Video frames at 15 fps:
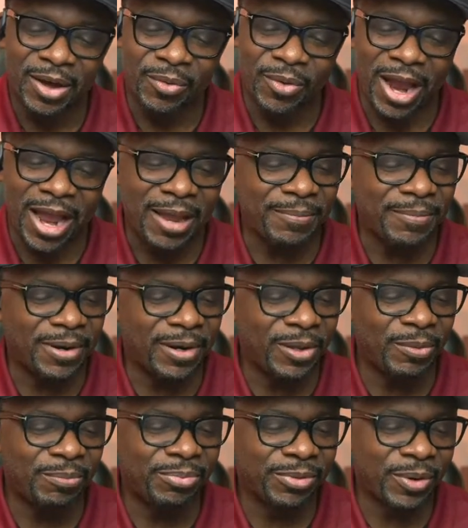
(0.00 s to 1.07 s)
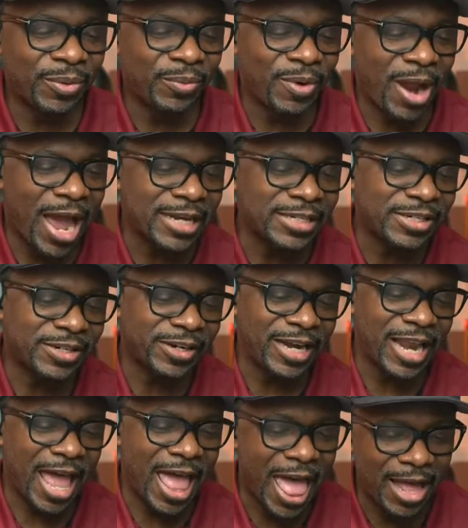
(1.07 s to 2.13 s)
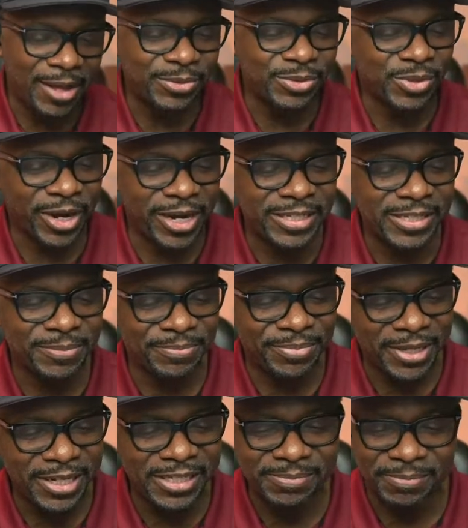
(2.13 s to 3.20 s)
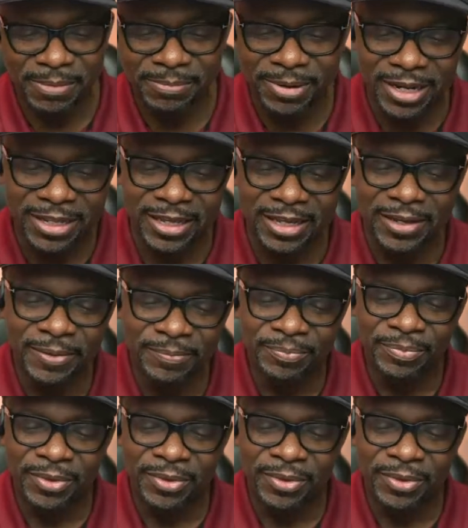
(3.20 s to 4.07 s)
All right. My little bro, Roger in the house. Grace and peace, my brother.